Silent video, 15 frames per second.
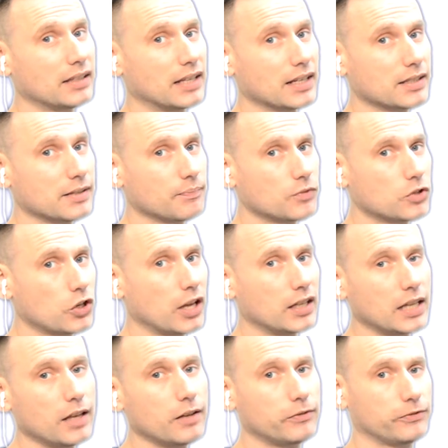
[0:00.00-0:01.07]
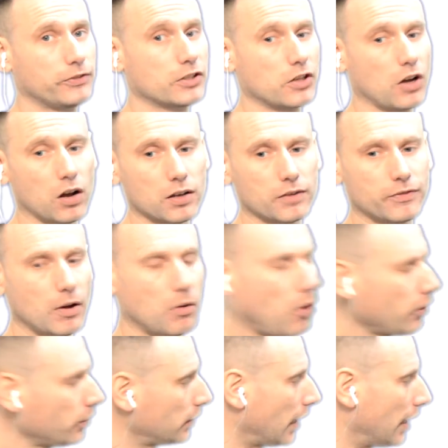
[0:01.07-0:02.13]
it to any photographer
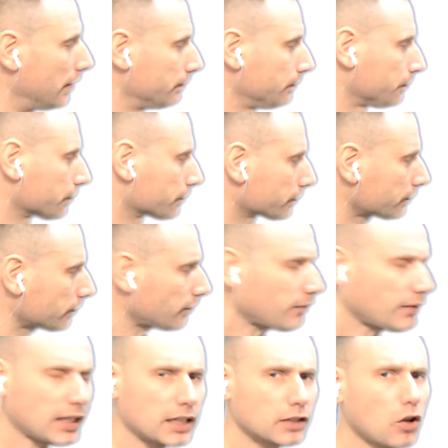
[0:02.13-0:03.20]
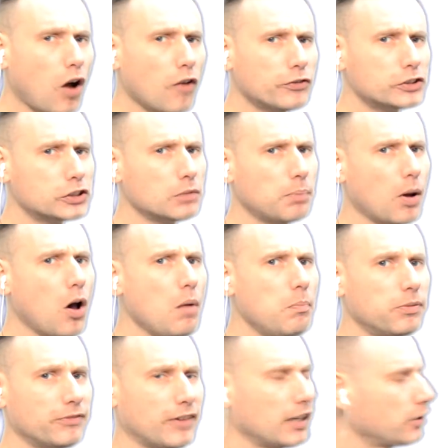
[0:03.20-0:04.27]
out there. It offers superb
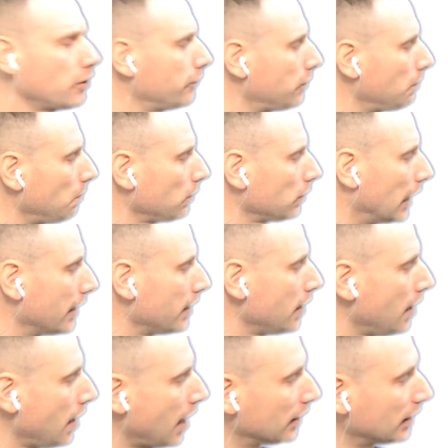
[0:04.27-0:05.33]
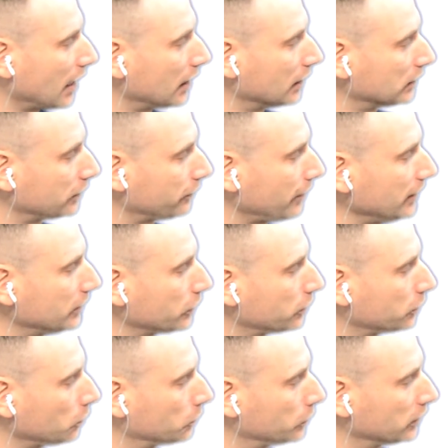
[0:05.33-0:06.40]
value for money and has features
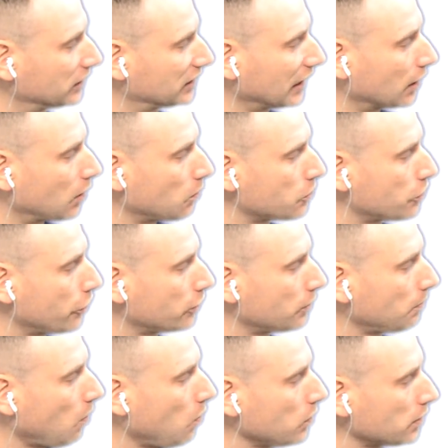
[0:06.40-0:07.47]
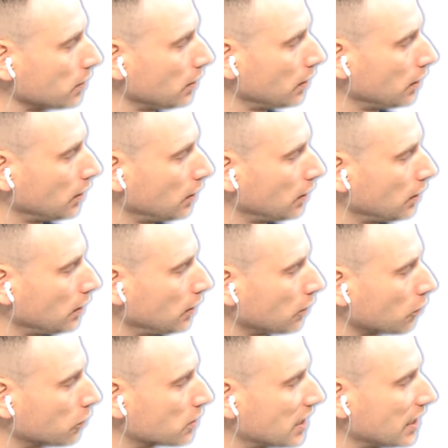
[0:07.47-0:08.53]
such as single shooter mode,
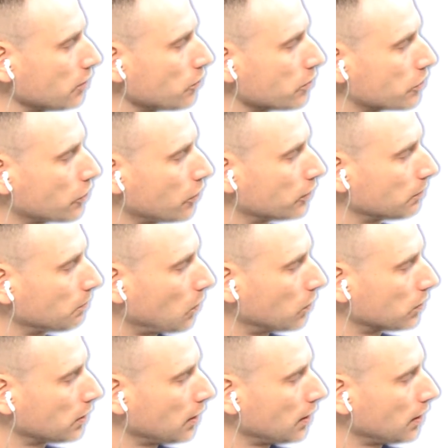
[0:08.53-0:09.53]
continuous shooter mode,